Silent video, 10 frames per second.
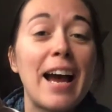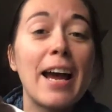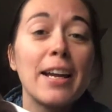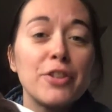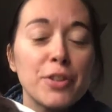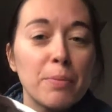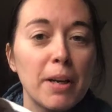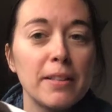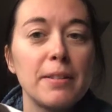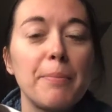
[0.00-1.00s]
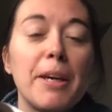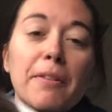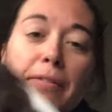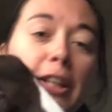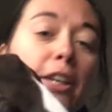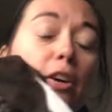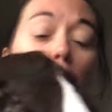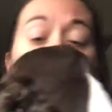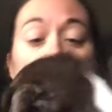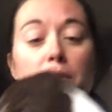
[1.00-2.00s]
I just wanted to make a
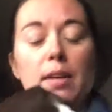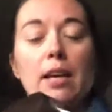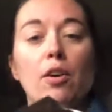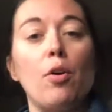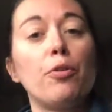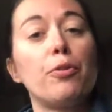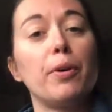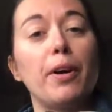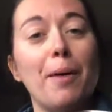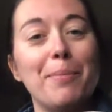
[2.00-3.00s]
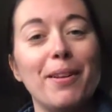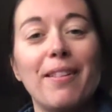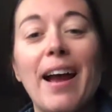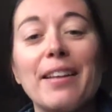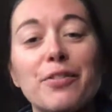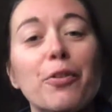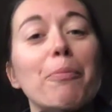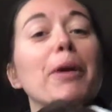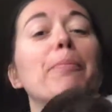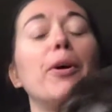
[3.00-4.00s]
video and go through a couple lines
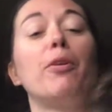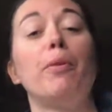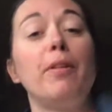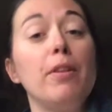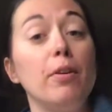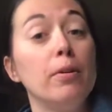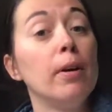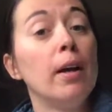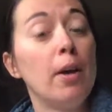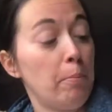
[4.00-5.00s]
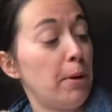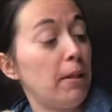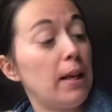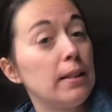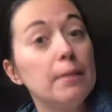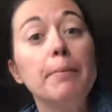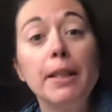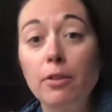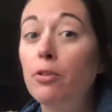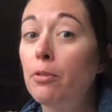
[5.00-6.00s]
from our book with you. But let's
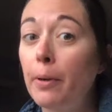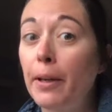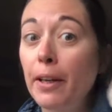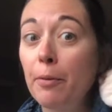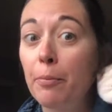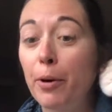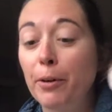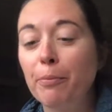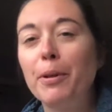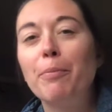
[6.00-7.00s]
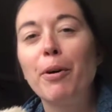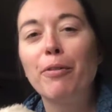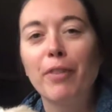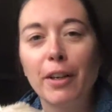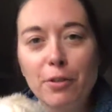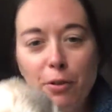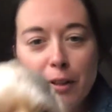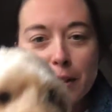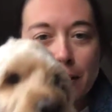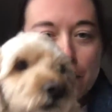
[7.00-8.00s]
meet two really important people first. So,
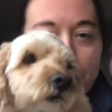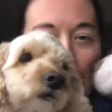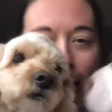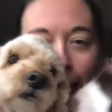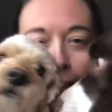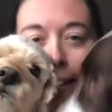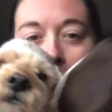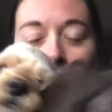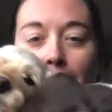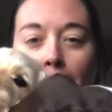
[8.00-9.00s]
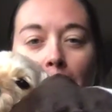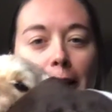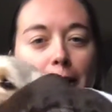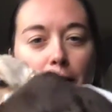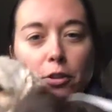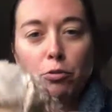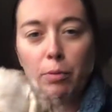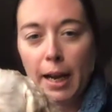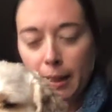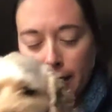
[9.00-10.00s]
this is Riley. This is
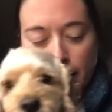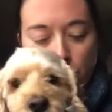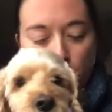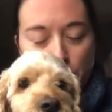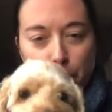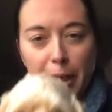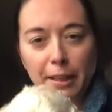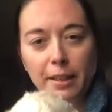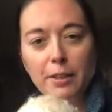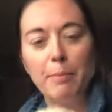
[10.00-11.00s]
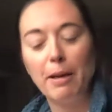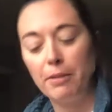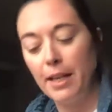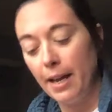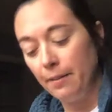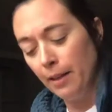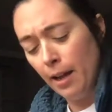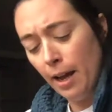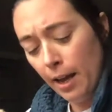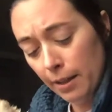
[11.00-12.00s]
Riley. He's old man. He's about 10.
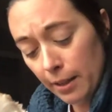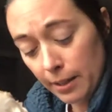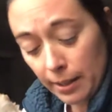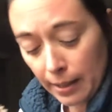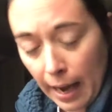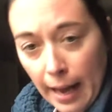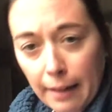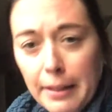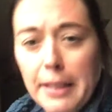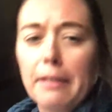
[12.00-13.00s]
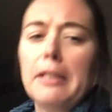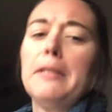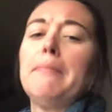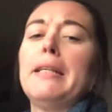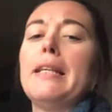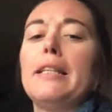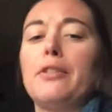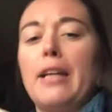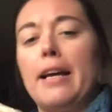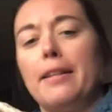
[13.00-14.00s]
And this is Ali. Oh my
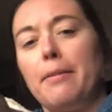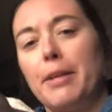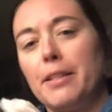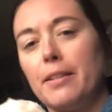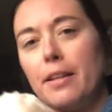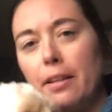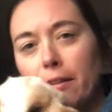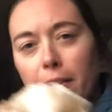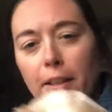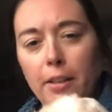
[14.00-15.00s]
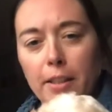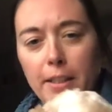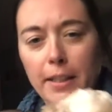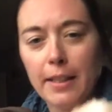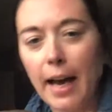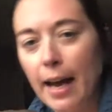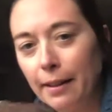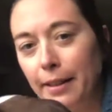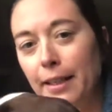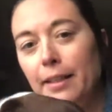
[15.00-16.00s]
gosh, Ali weighs a ton. This is
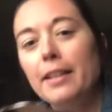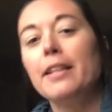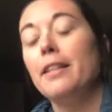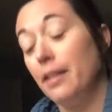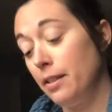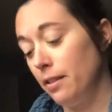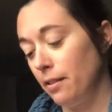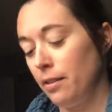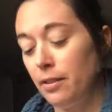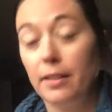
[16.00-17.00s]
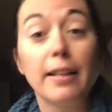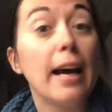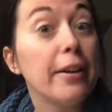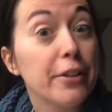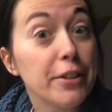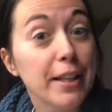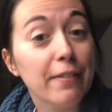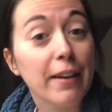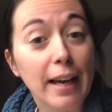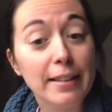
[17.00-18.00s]
Ali. He is does not
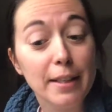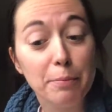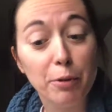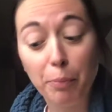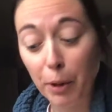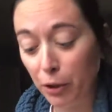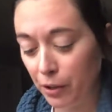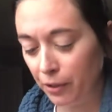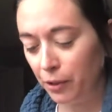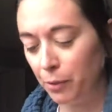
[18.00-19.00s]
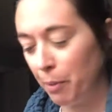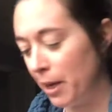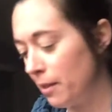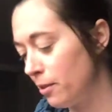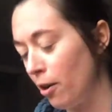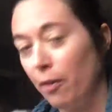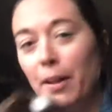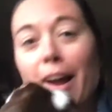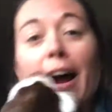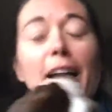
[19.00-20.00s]
understand the concept of personal space, so
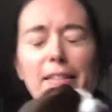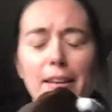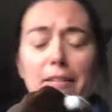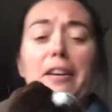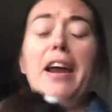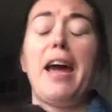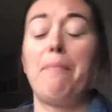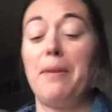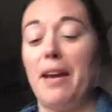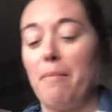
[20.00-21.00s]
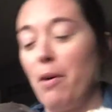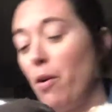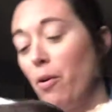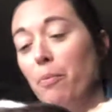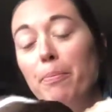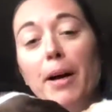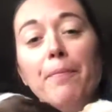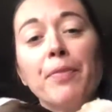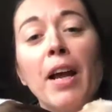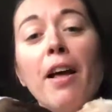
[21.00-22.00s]
I think they're happy I'm home,
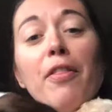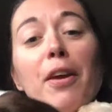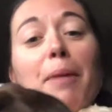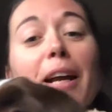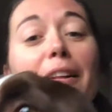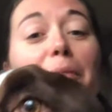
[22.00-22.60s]
but they might